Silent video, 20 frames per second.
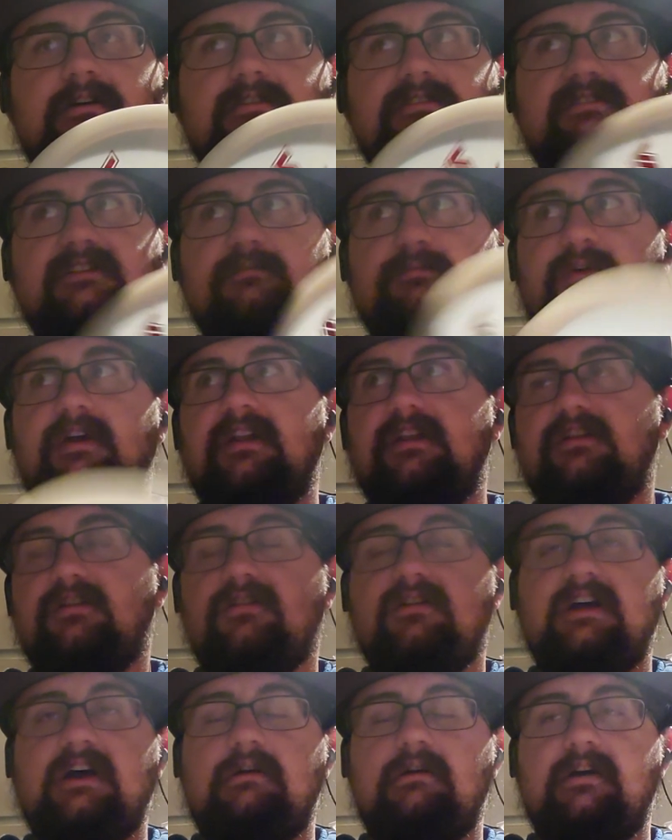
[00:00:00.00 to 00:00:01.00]
depending
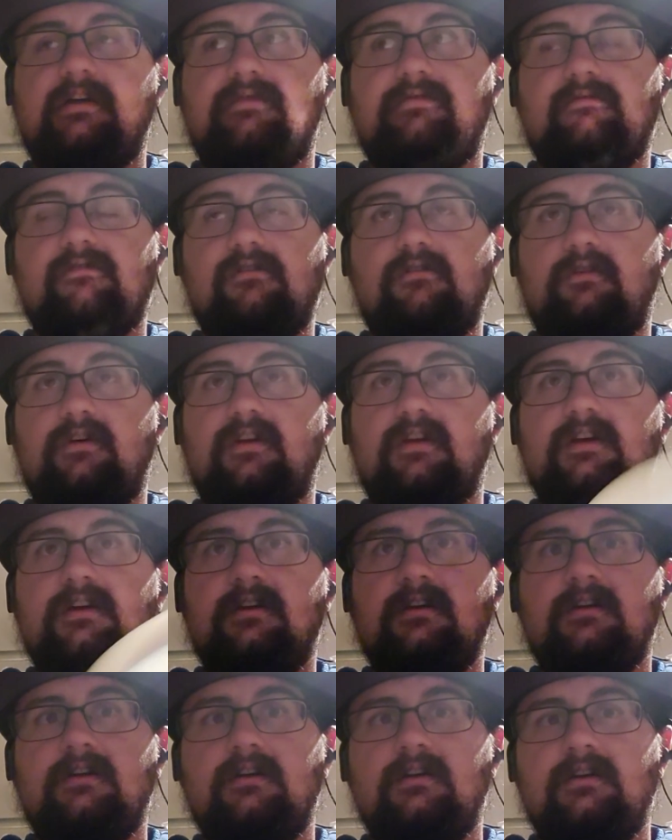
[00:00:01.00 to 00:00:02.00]
on how I throw it.
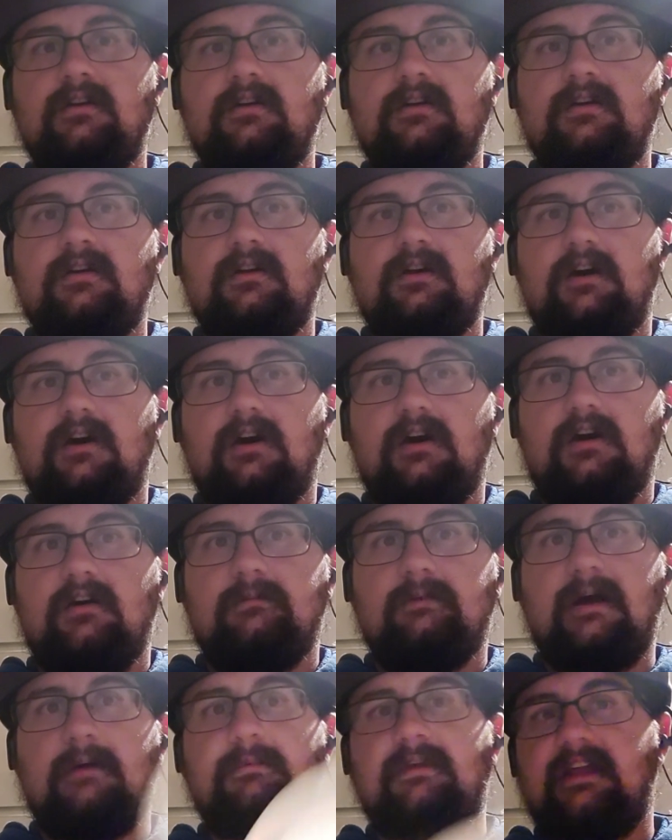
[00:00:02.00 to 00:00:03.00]

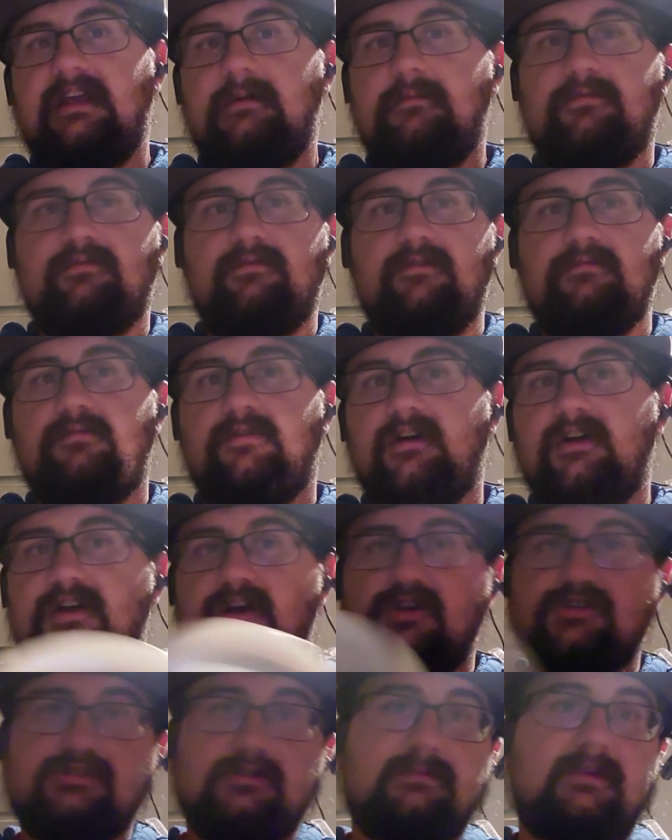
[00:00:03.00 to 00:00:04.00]
I'm an AM3
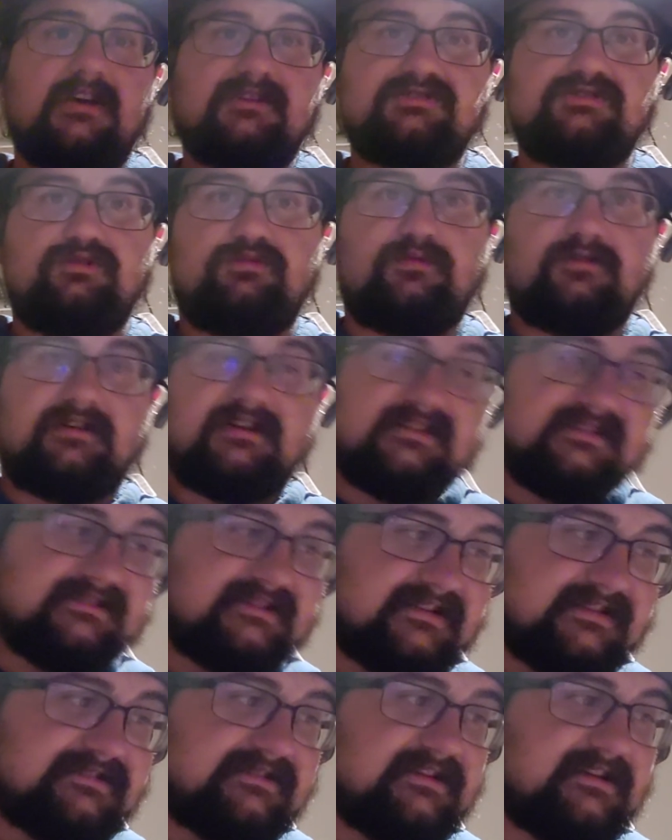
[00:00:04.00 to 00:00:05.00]
player, so I'm not super
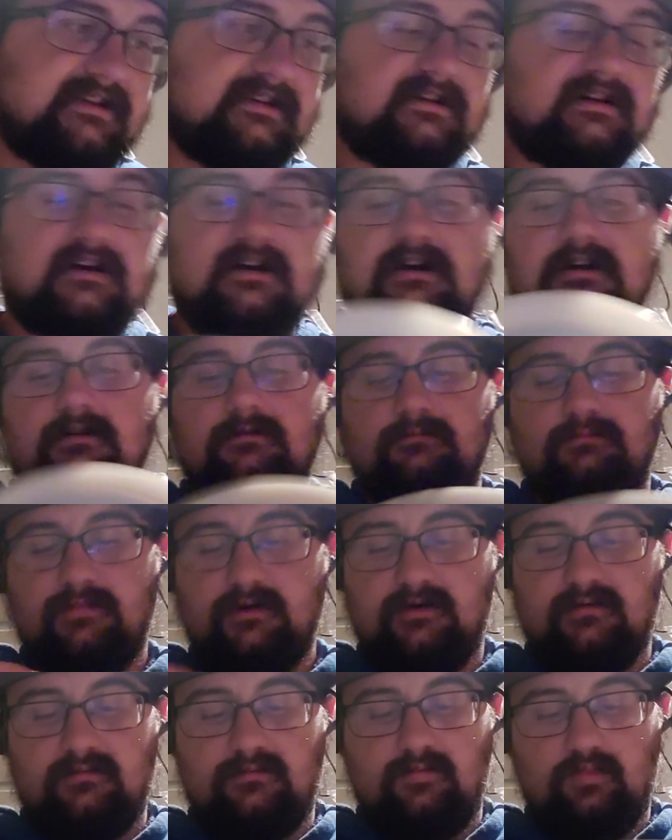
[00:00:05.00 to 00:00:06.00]
consistent.
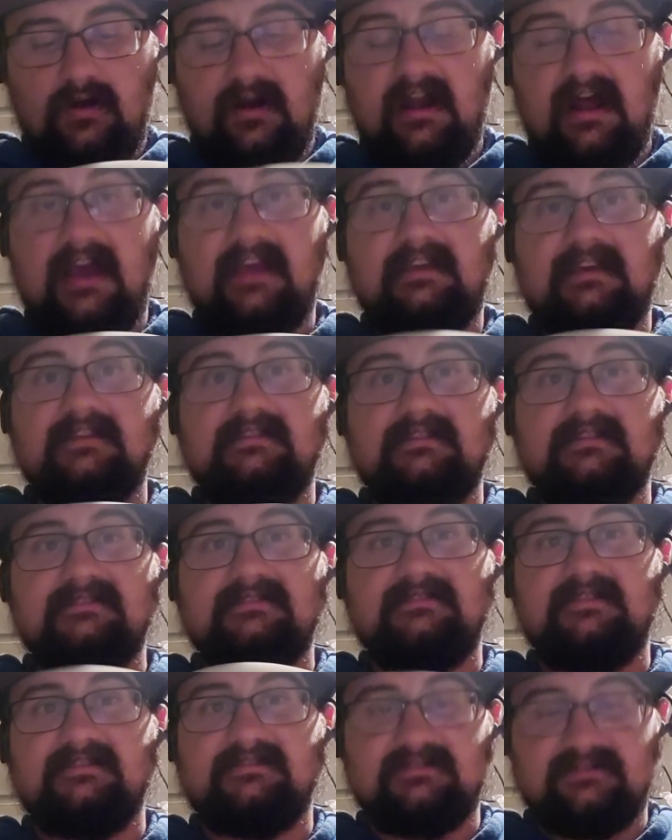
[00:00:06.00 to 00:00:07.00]
But when I get this
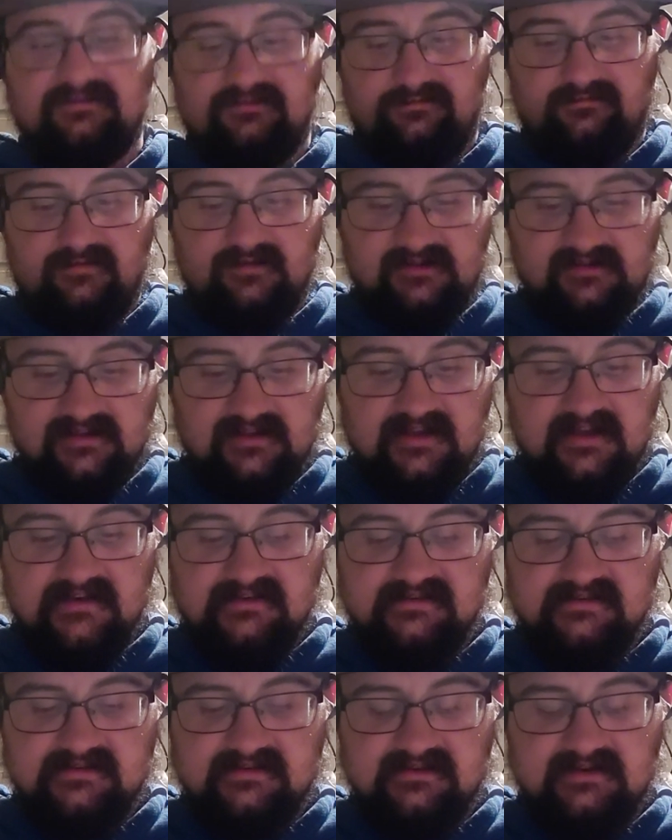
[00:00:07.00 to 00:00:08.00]
disc to
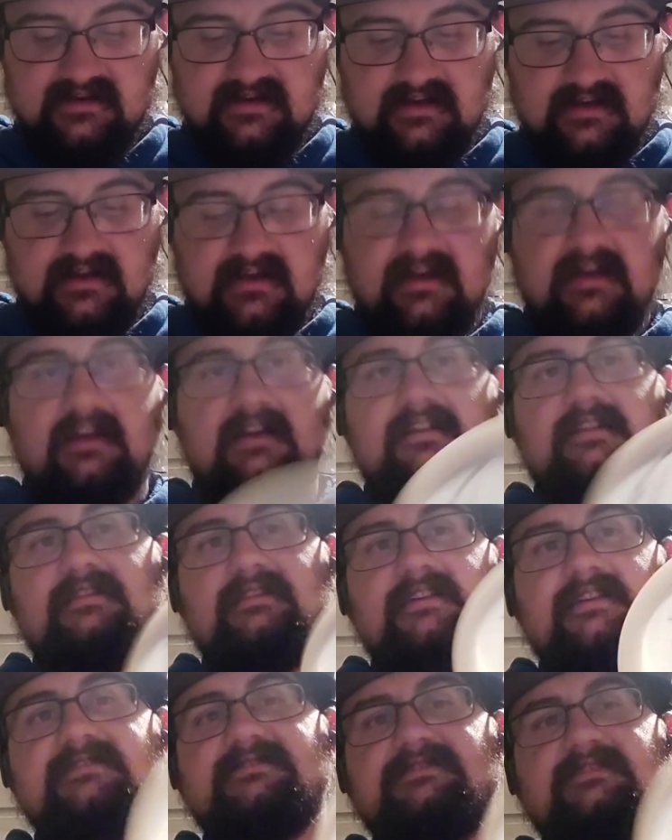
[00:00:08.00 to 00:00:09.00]
release,
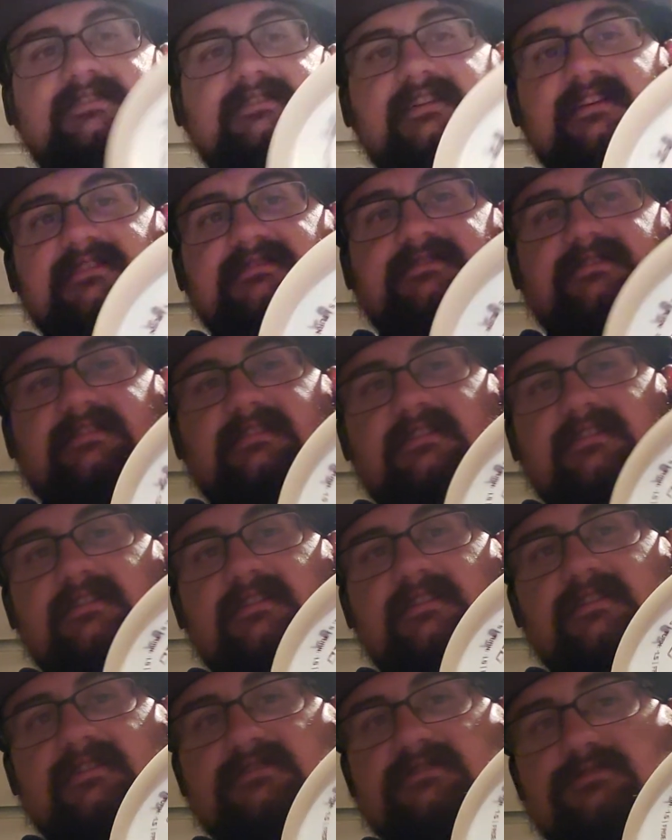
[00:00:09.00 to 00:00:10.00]
this disc
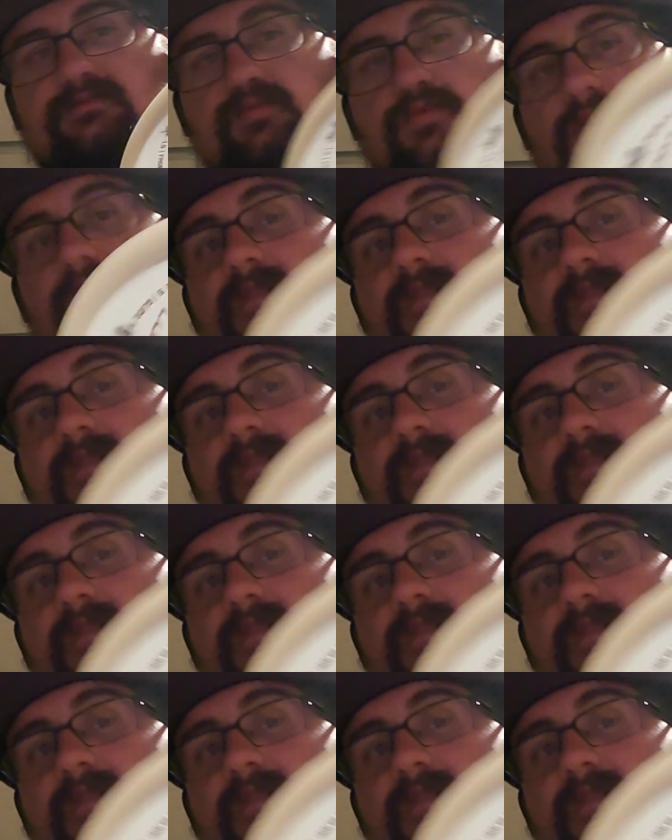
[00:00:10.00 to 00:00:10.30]
is one